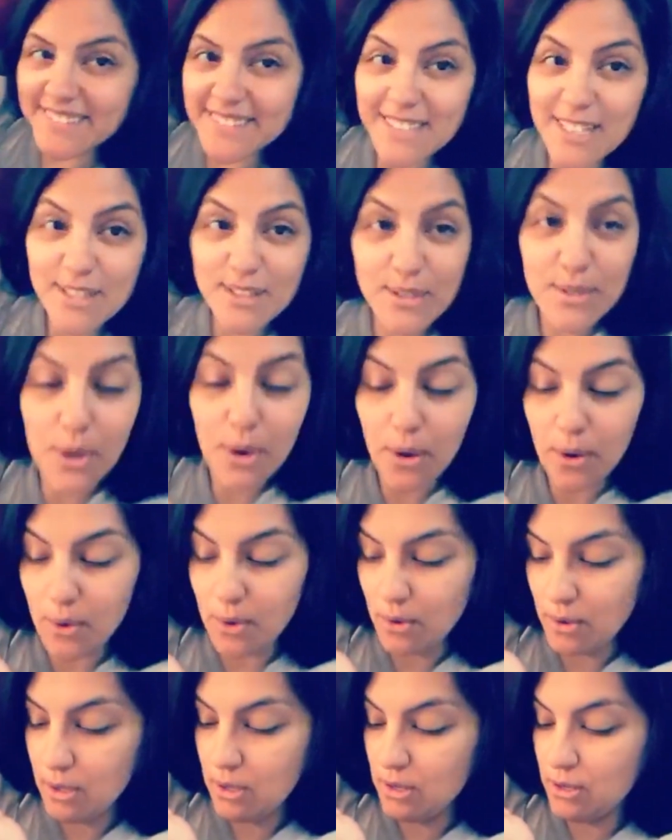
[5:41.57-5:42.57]
So,
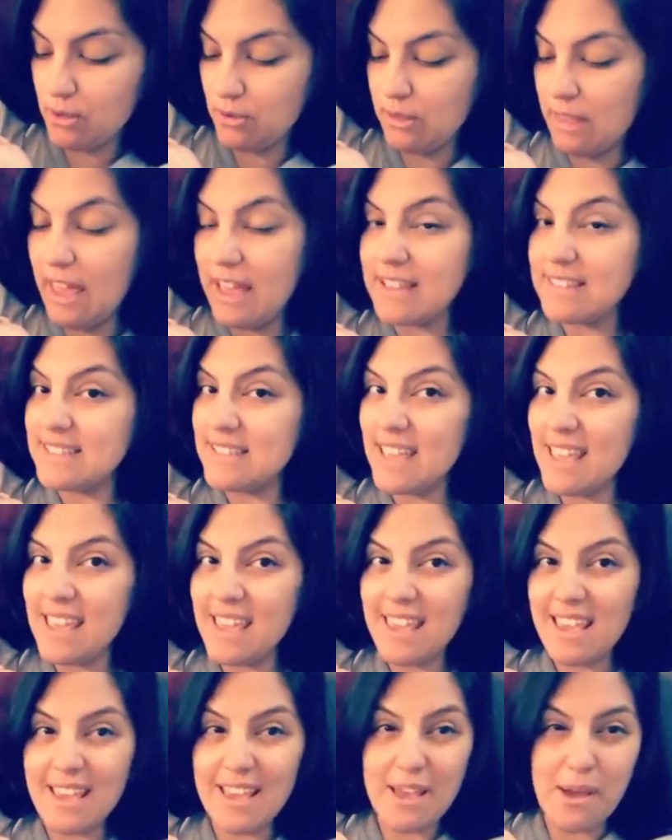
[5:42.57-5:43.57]
you know that
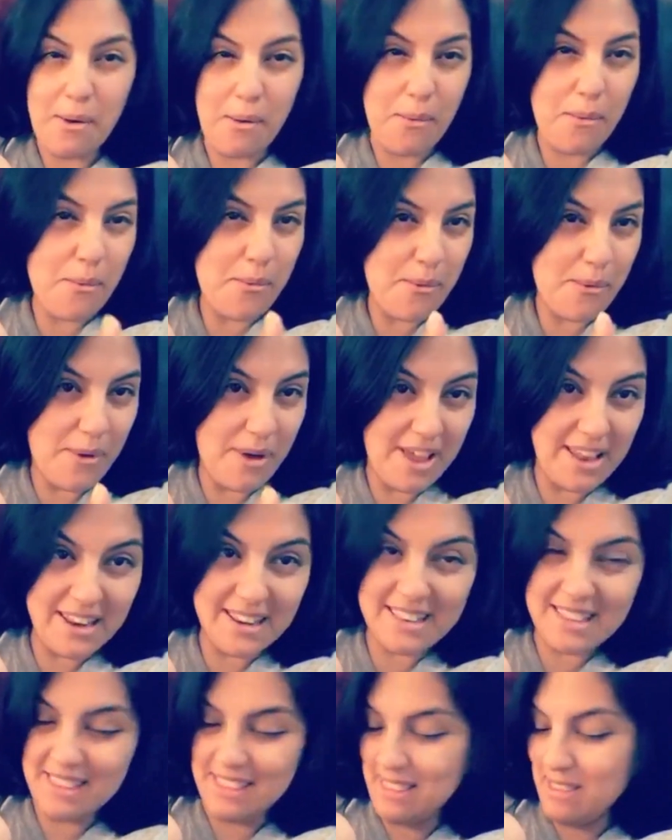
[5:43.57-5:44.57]
saying,
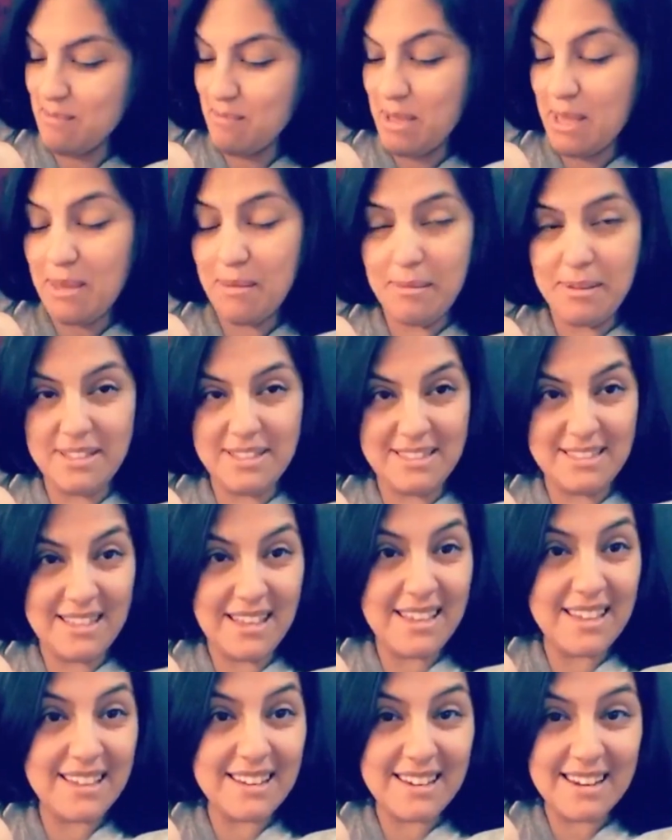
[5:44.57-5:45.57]
when the baby's
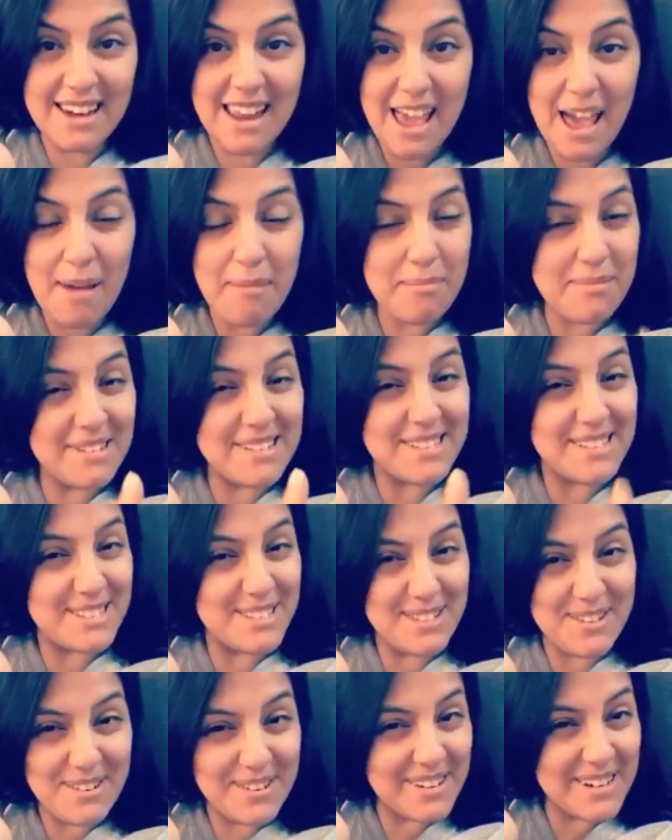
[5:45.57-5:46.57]
taking a nap, it's
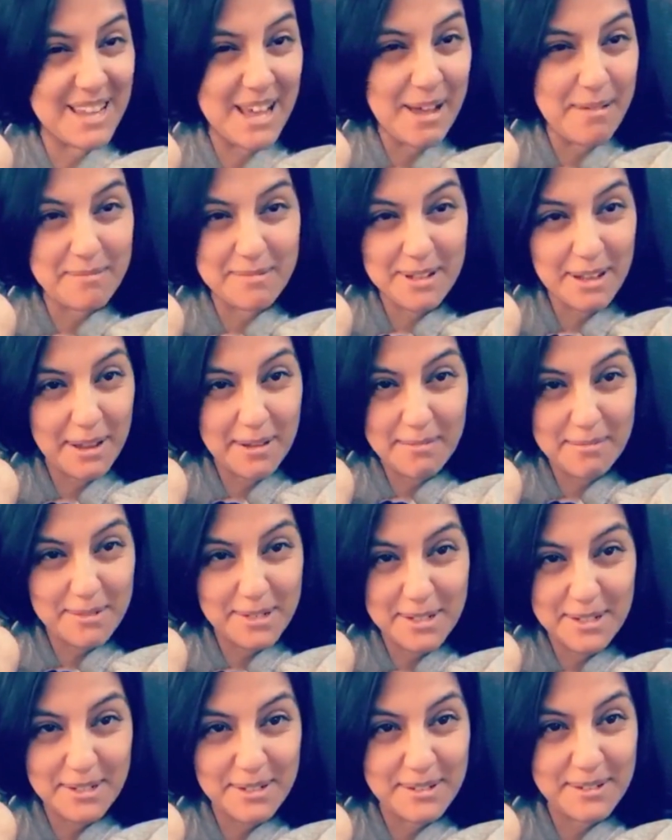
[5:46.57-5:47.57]
your nap time
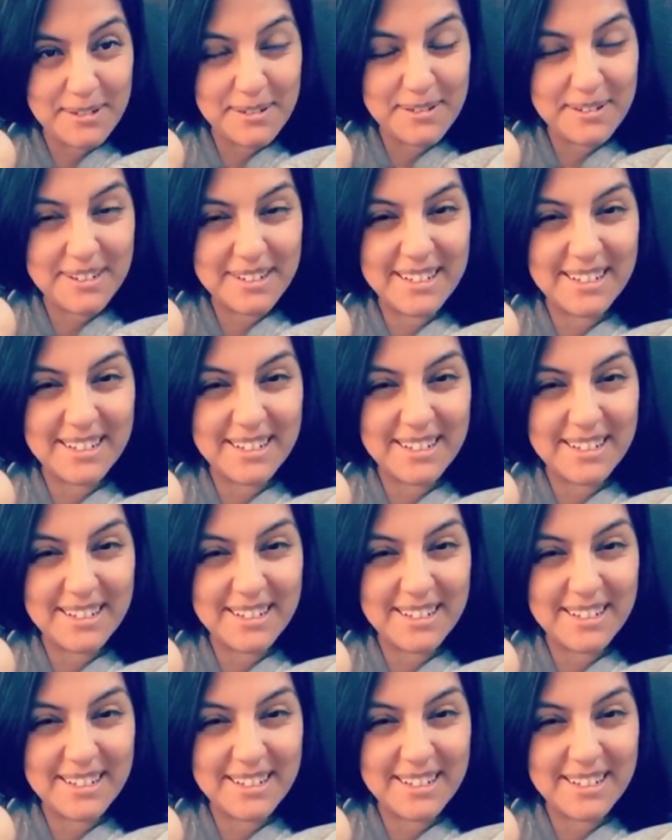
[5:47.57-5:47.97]
too.